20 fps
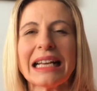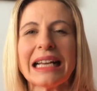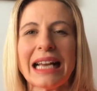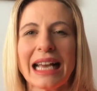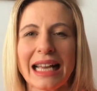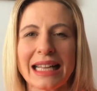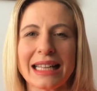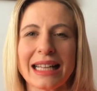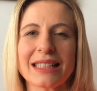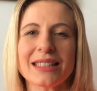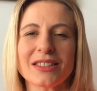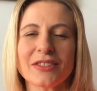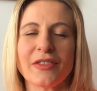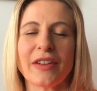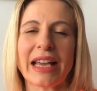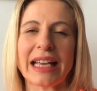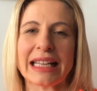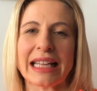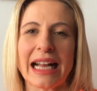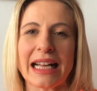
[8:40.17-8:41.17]
Another thing
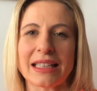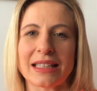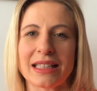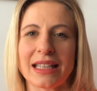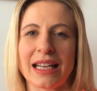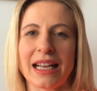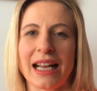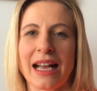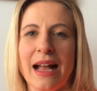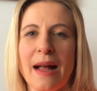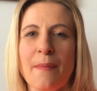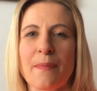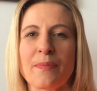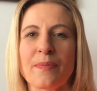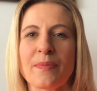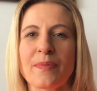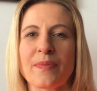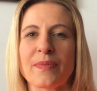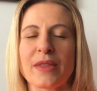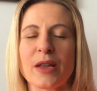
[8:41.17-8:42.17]
that
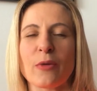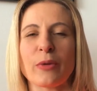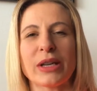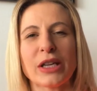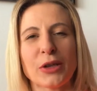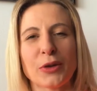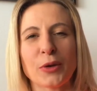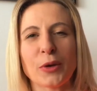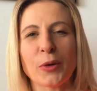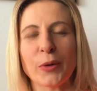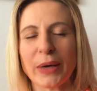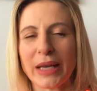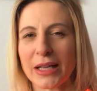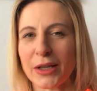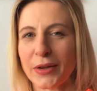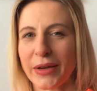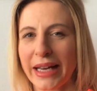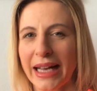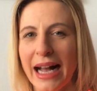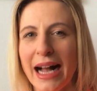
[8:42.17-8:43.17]
we need to look into
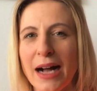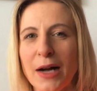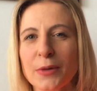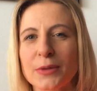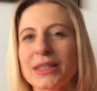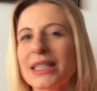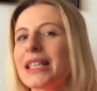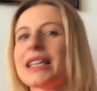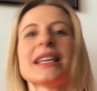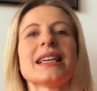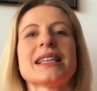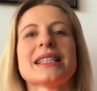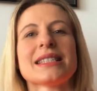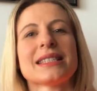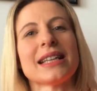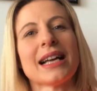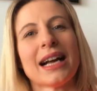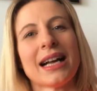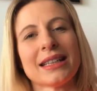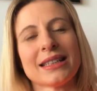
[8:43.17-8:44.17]
account is
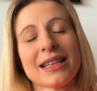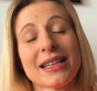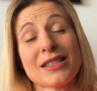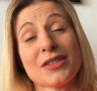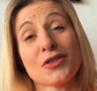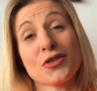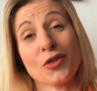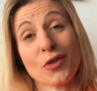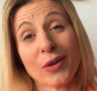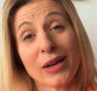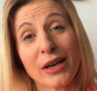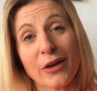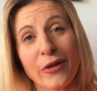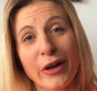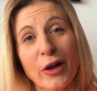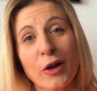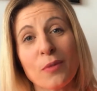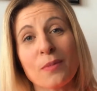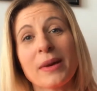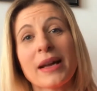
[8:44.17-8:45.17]
that I strongly
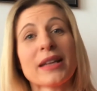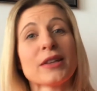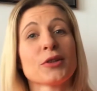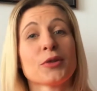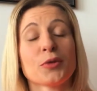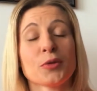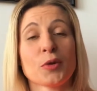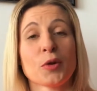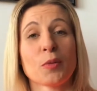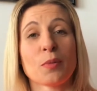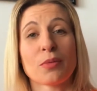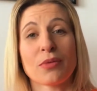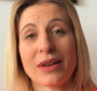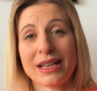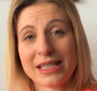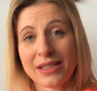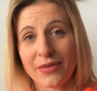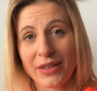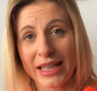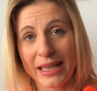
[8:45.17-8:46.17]
recommend to
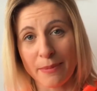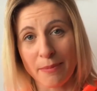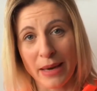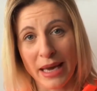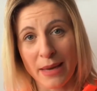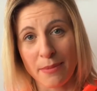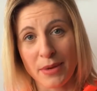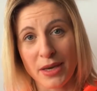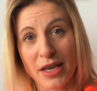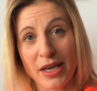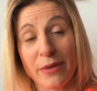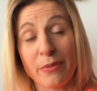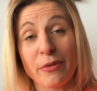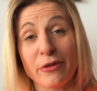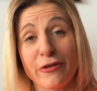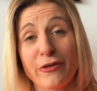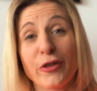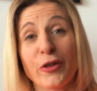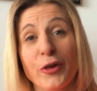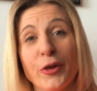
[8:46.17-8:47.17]
breastfeed the baby
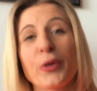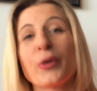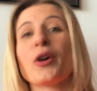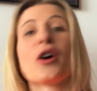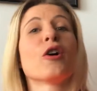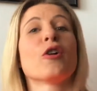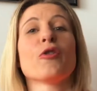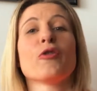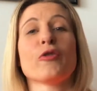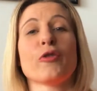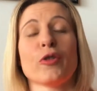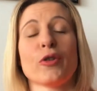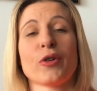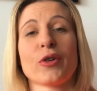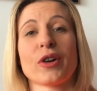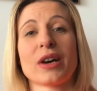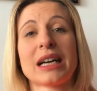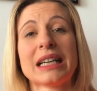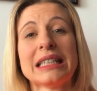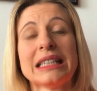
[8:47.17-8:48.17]
before you go
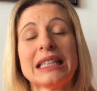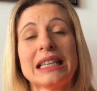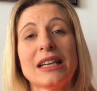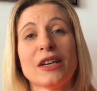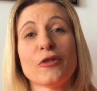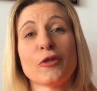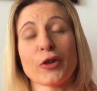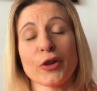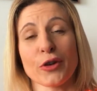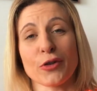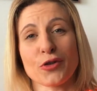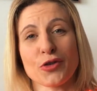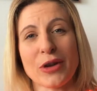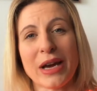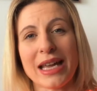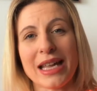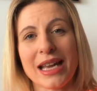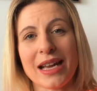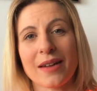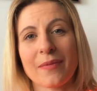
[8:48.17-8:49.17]
for your
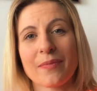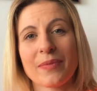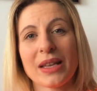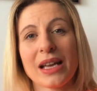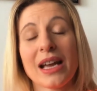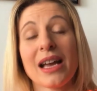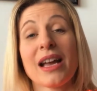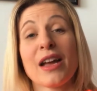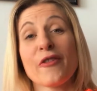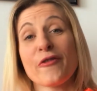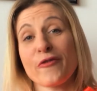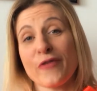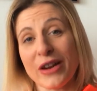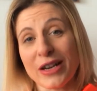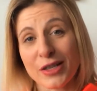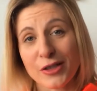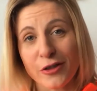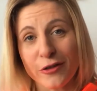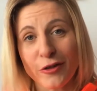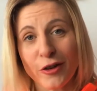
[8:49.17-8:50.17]
training.
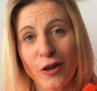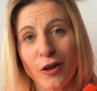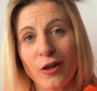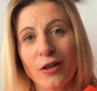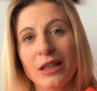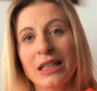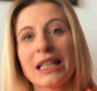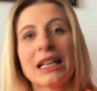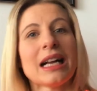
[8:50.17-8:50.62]
First of all,